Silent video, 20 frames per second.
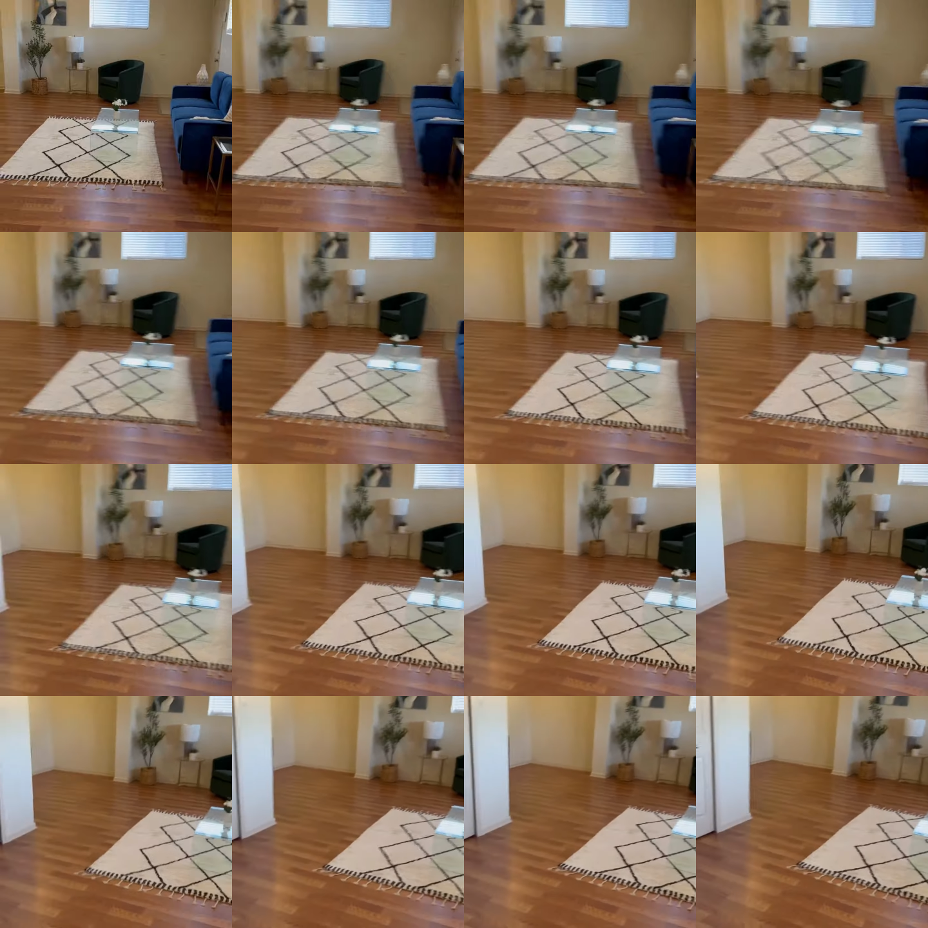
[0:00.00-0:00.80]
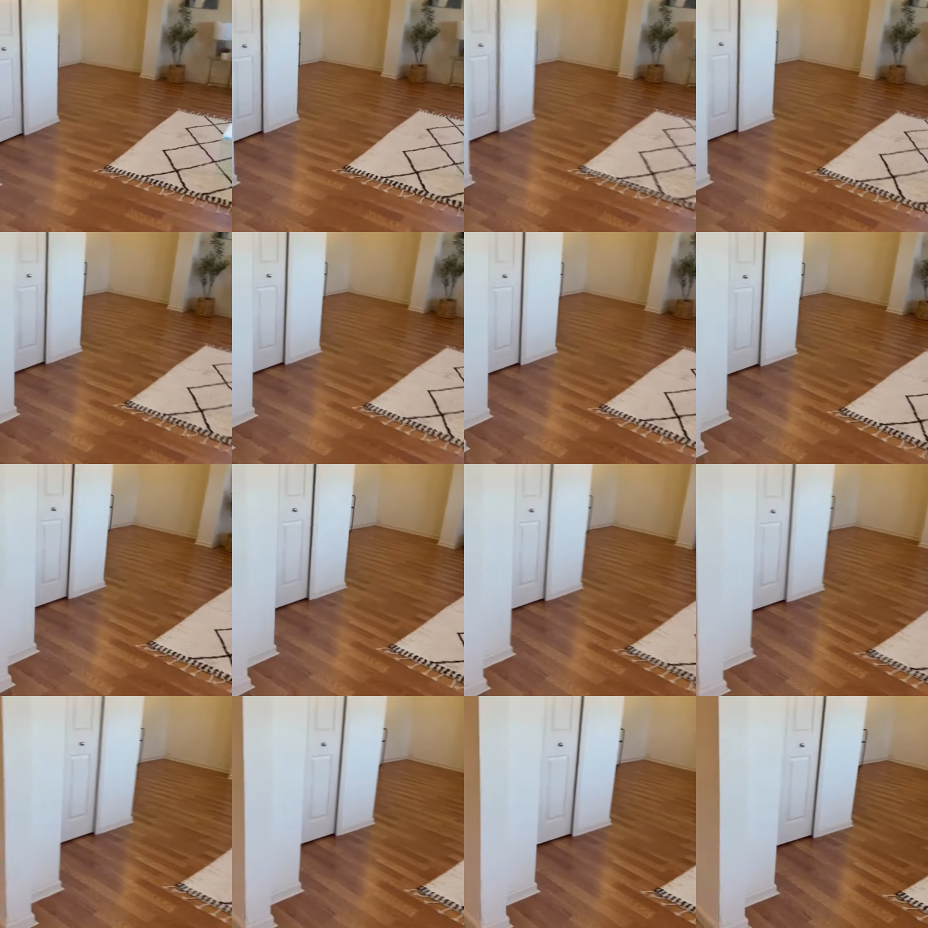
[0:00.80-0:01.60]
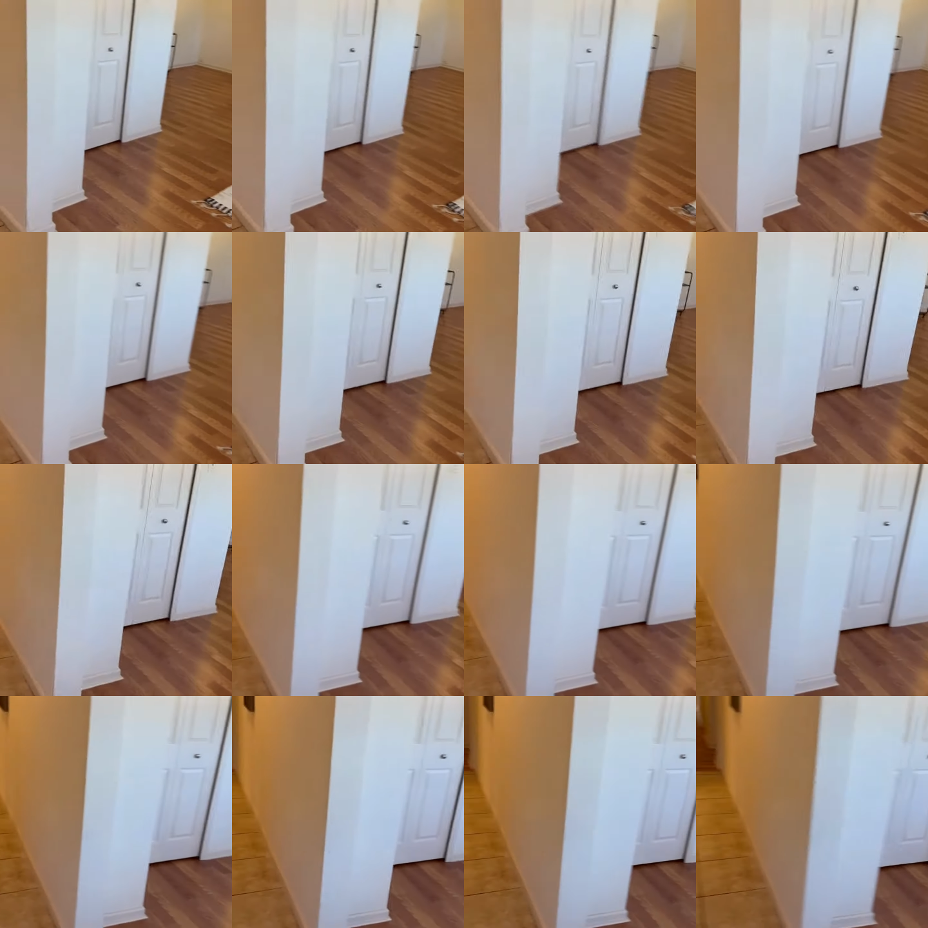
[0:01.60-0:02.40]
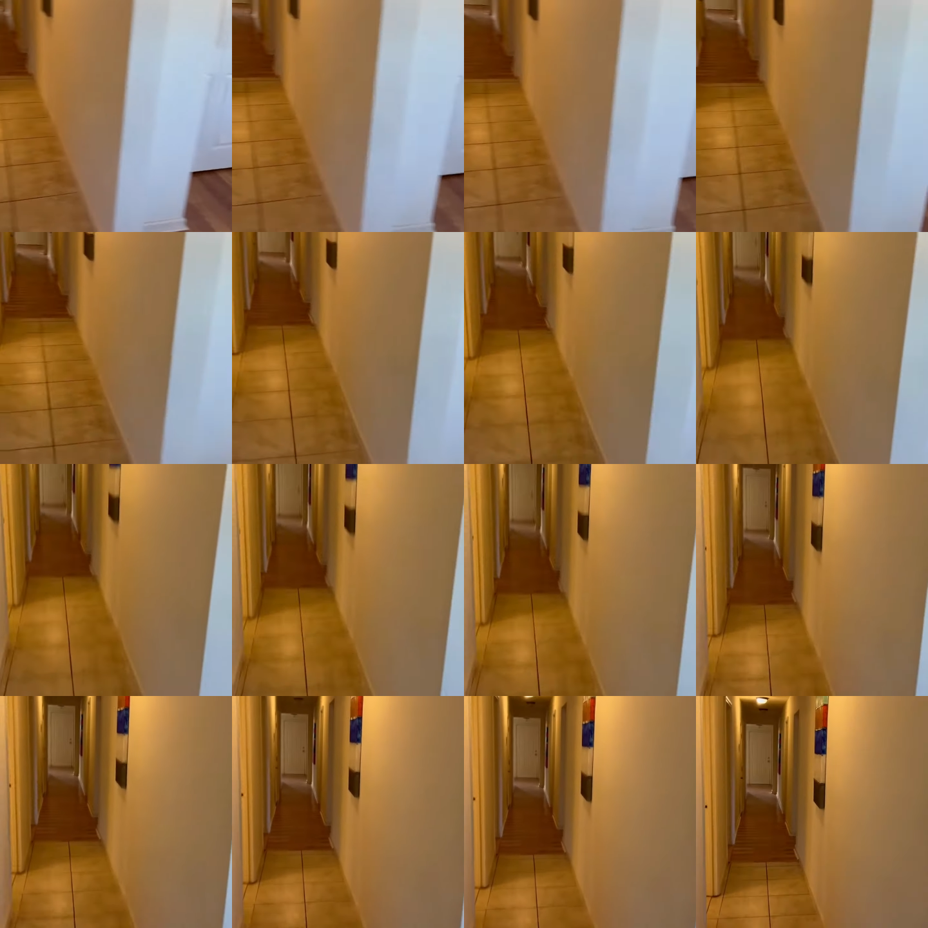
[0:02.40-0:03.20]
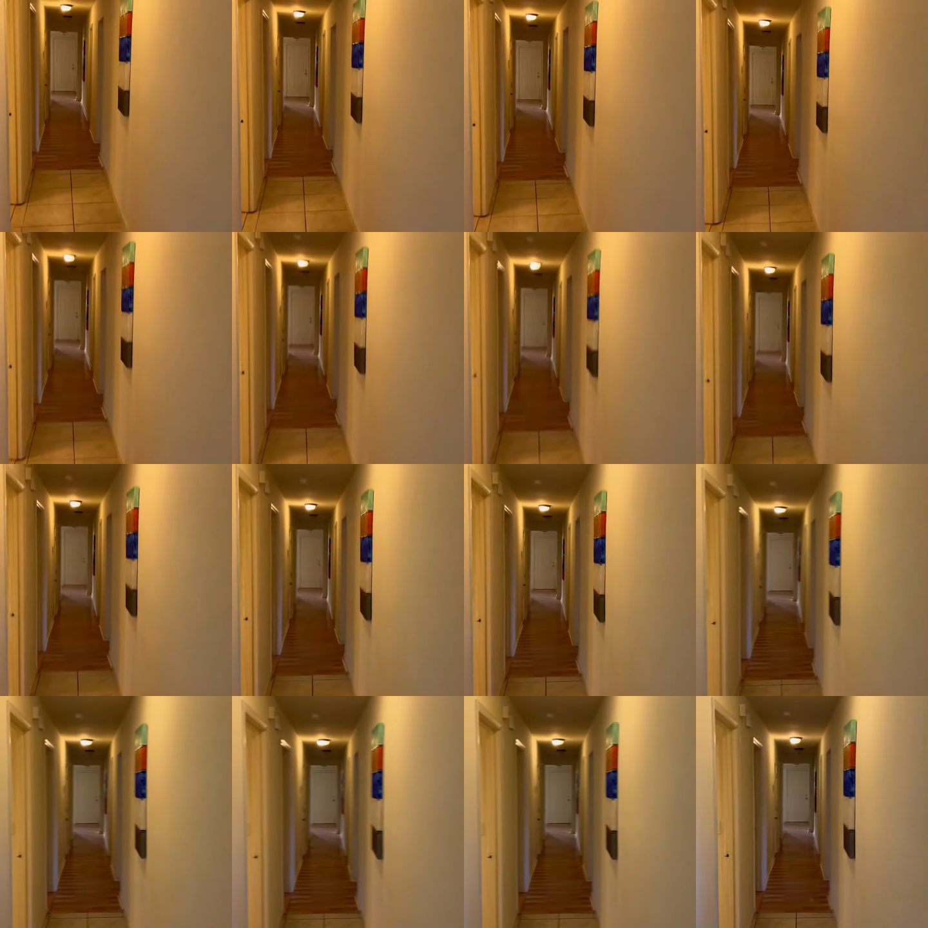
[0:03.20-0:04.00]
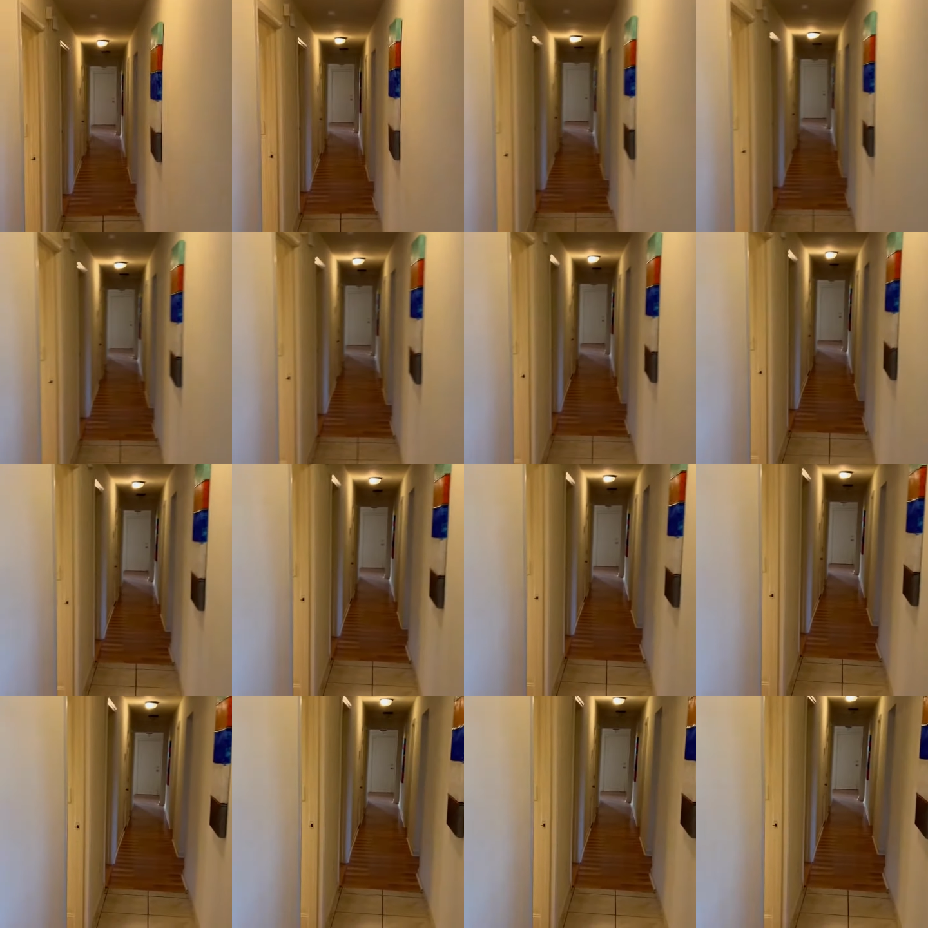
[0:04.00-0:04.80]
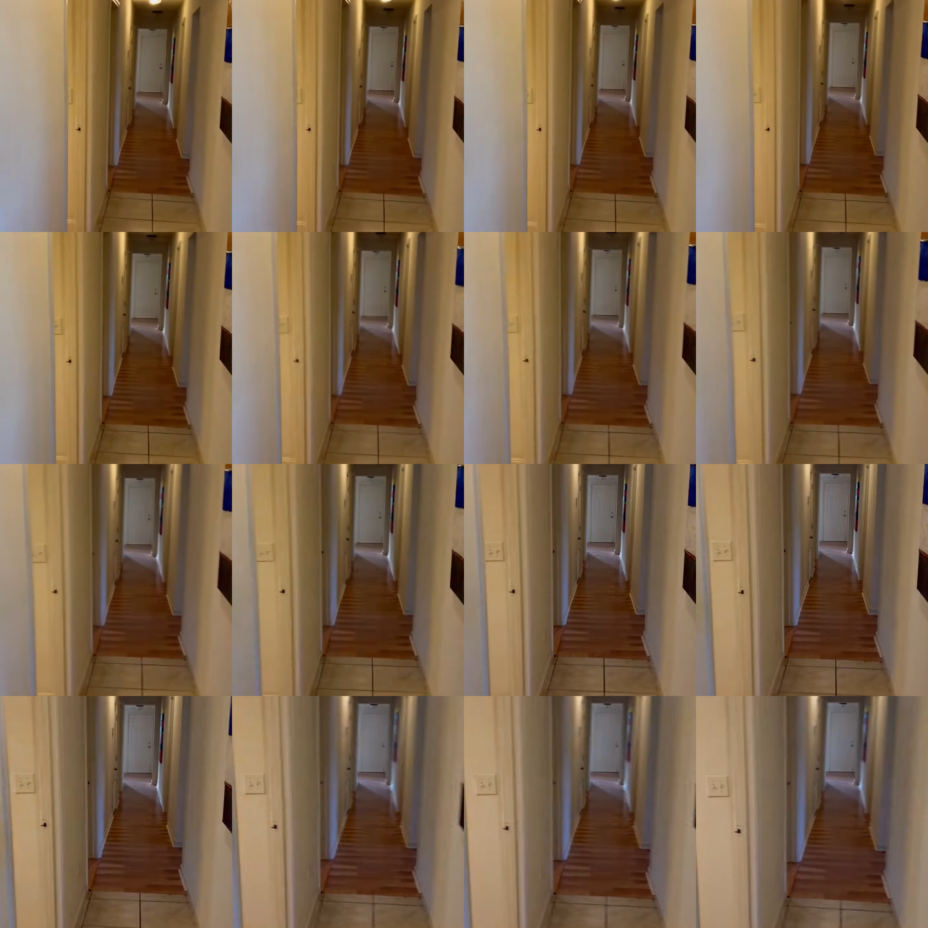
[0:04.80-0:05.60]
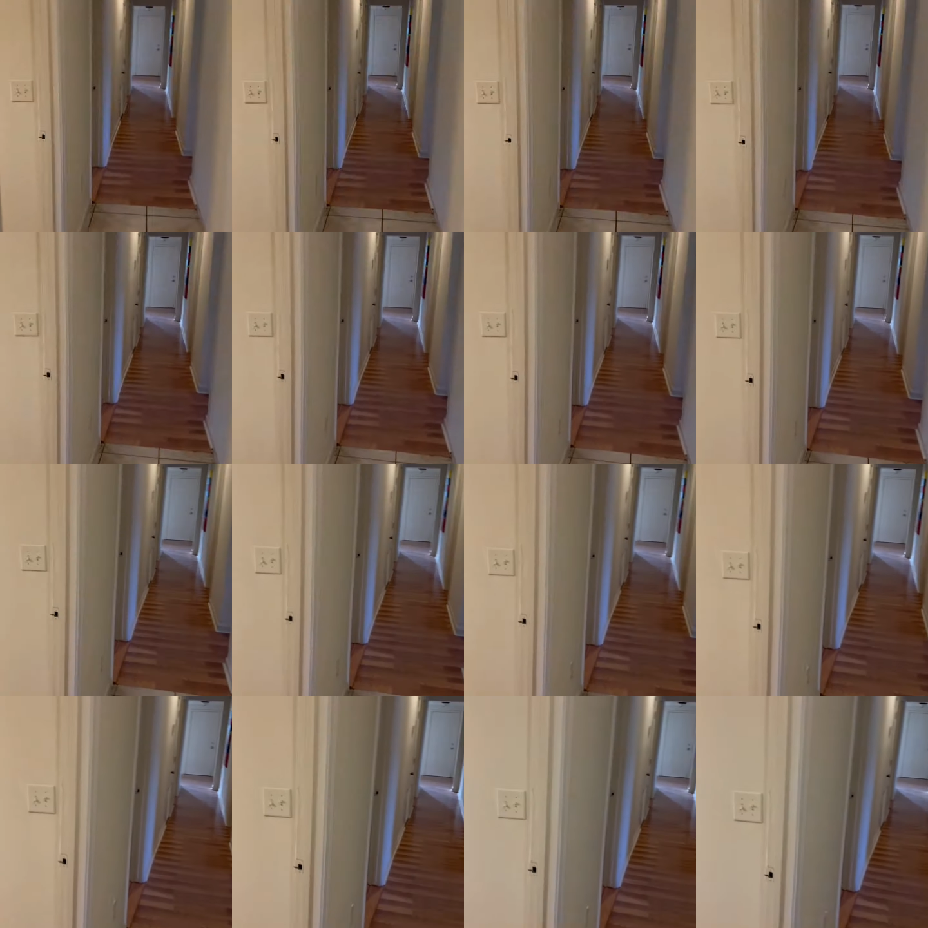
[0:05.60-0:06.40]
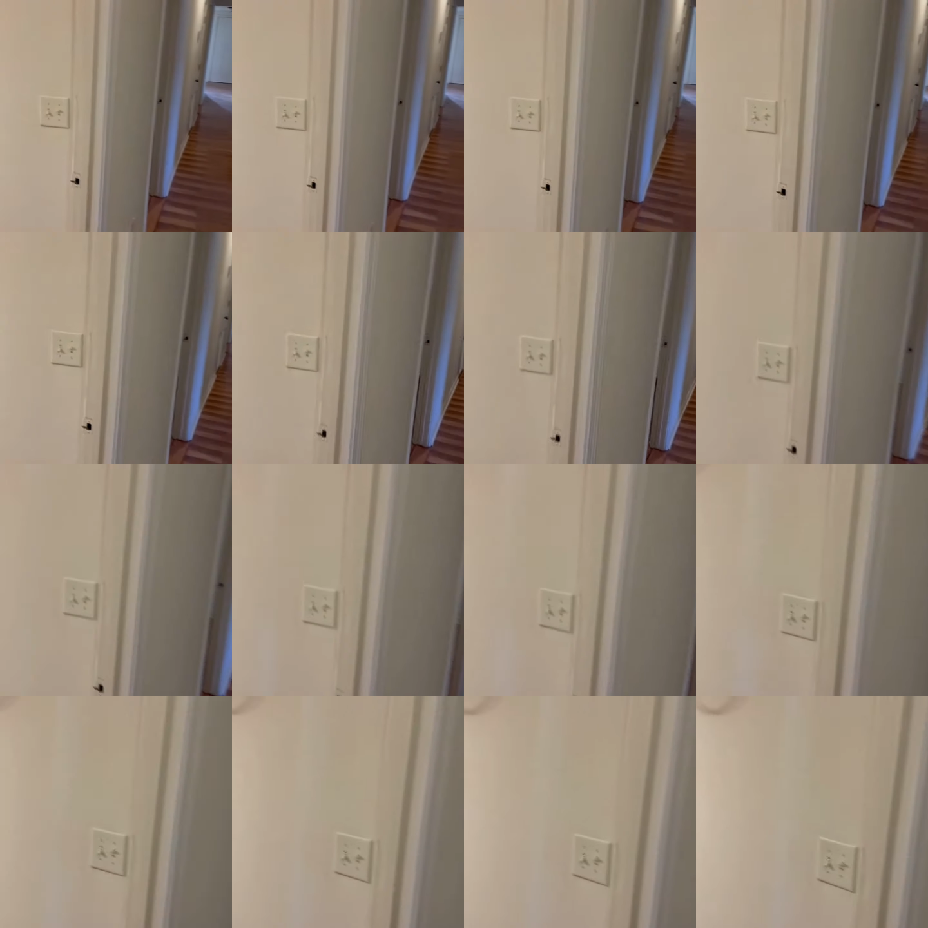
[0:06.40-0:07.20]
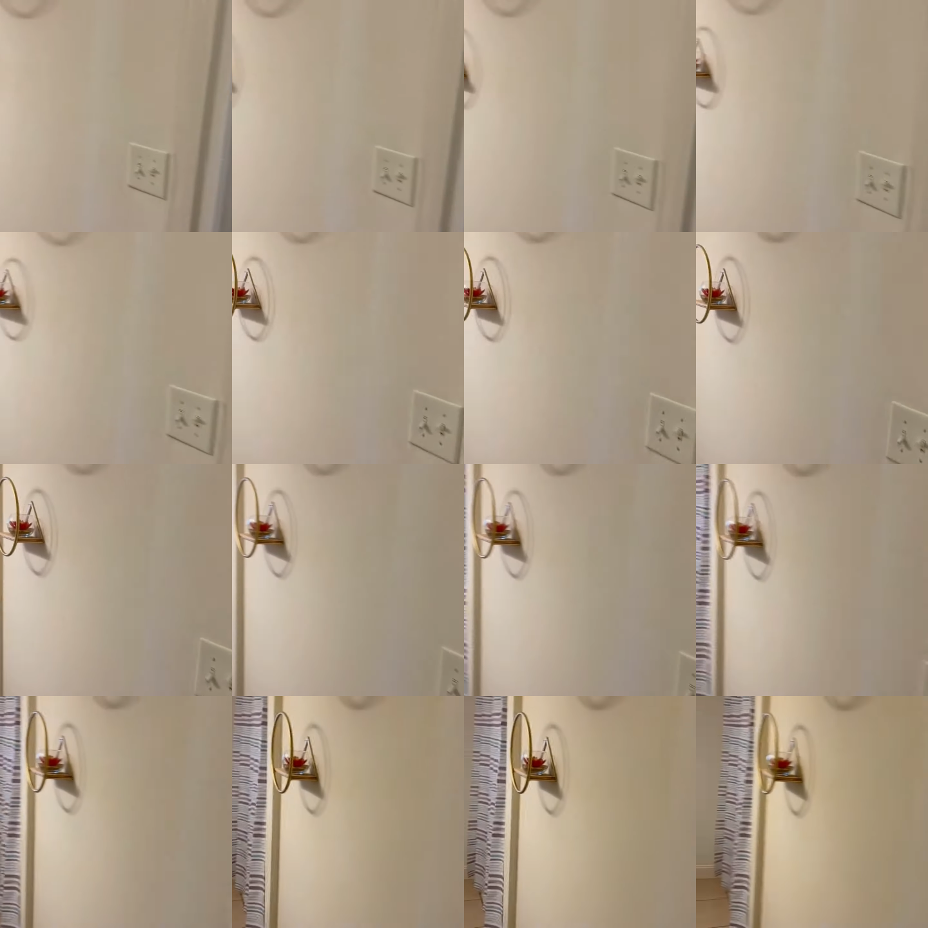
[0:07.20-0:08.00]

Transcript: Nobody's mouth can be seen.